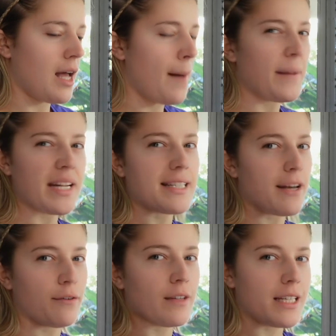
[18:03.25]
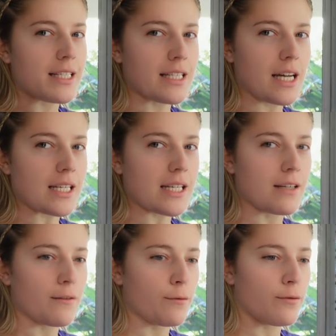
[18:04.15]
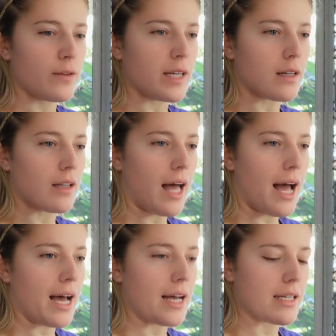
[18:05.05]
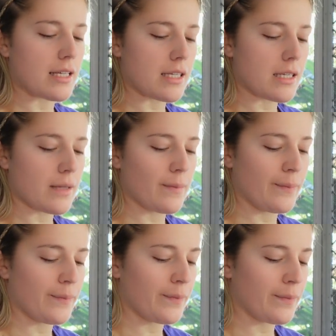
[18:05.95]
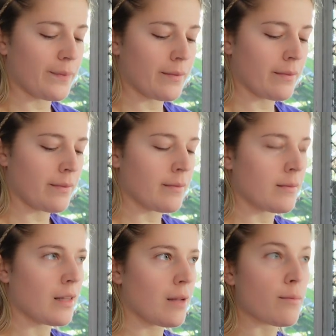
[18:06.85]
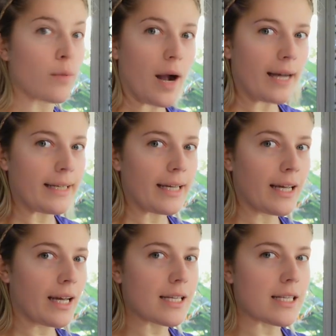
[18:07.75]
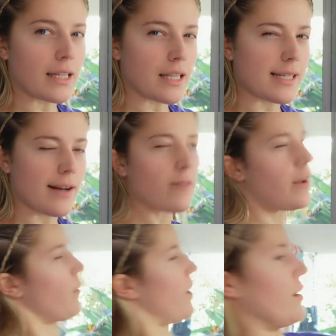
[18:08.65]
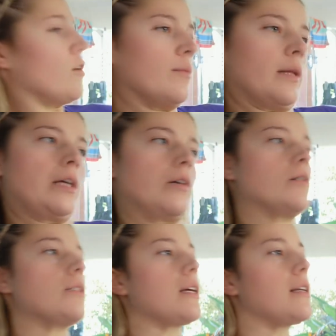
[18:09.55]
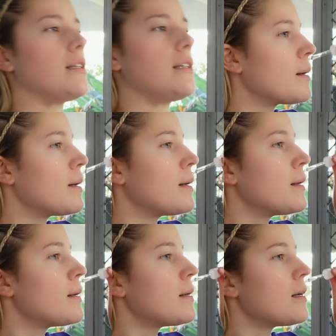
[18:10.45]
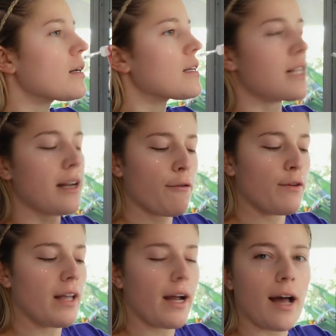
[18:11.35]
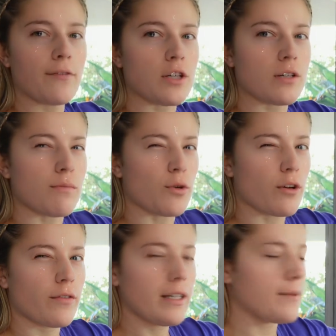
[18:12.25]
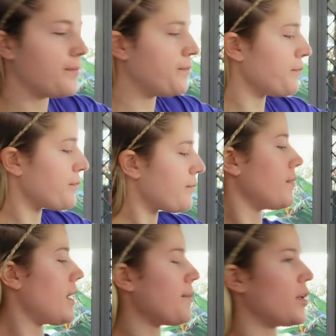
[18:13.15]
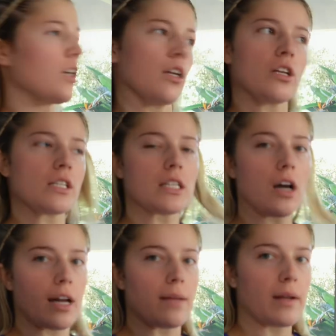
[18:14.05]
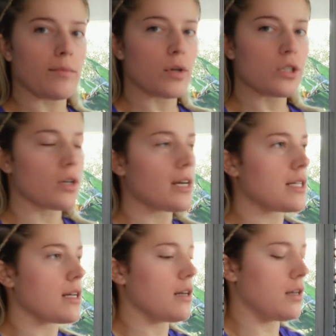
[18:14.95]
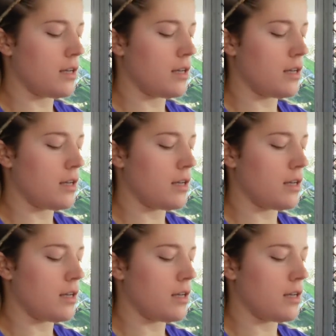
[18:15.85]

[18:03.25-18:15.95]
but it definitely doesn't feel as brightening as like the CeraVe one I normally use, and because then I feel like I have to use more of it. I'm only going to use a tiny bit of moisturizer